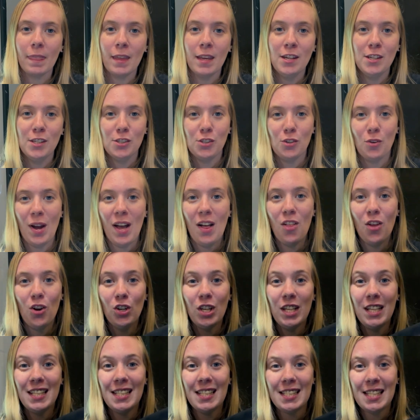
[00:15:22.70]
So how
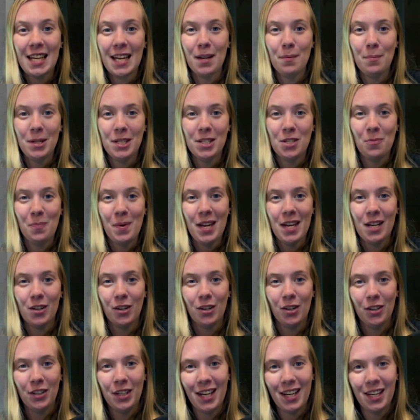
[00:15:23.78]
long did it take me to make
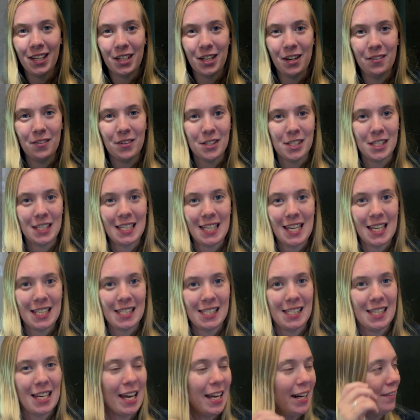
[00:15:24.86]
all nine covers? Yes,
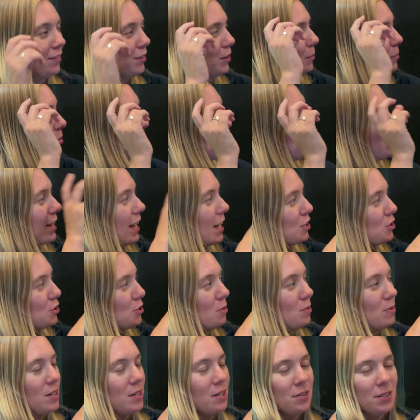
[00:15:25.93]
nine of them. So we got
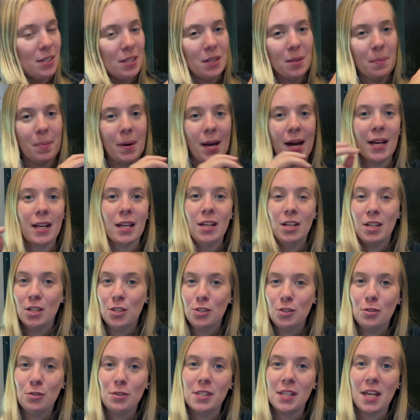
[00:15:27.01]
two windows in the back,
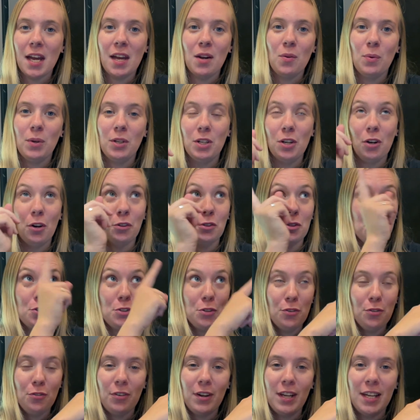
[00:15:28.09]
two side windows,
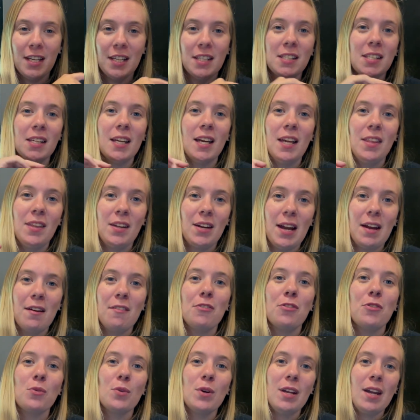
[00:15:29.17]
two fans, and then I have
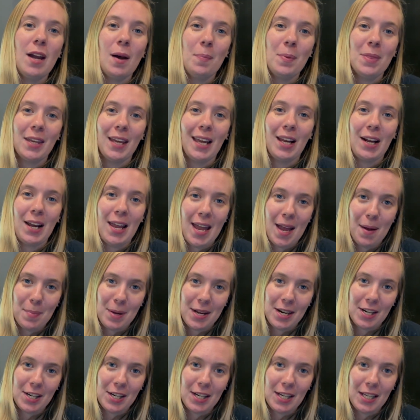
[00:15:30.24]
three up in the cab
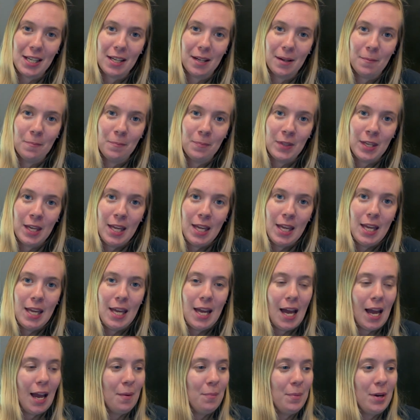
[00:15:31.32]
area.
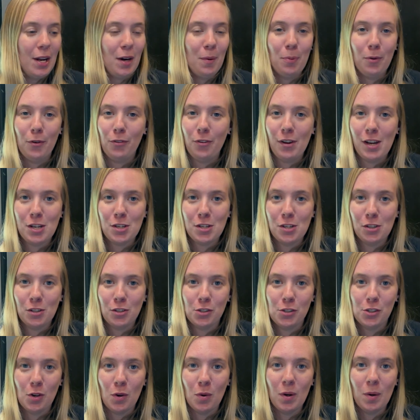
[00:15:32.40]
I'm not a professional
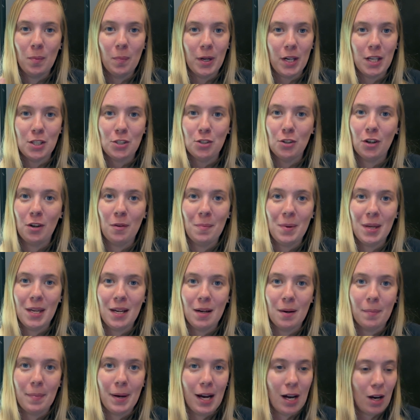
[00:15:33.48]
sewer, but it took me
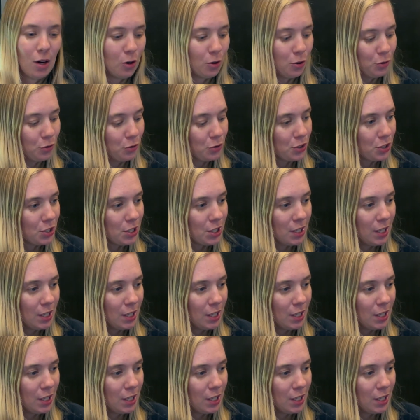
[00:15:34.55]
about